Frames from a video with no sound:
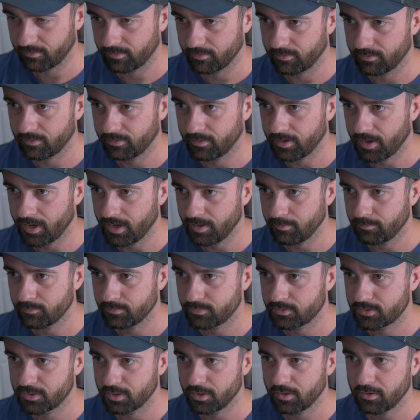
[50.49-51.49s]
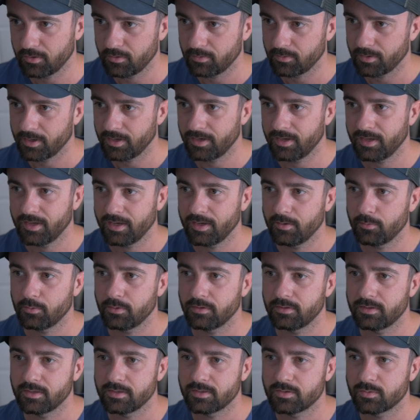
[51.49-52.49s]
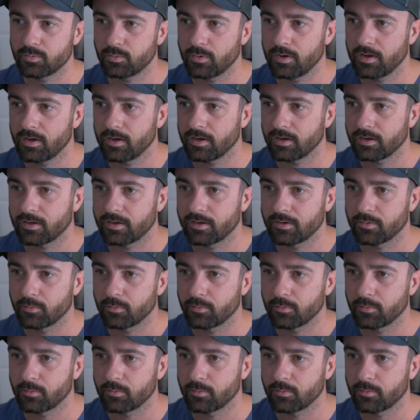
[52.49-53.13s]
name two in here. Would this work?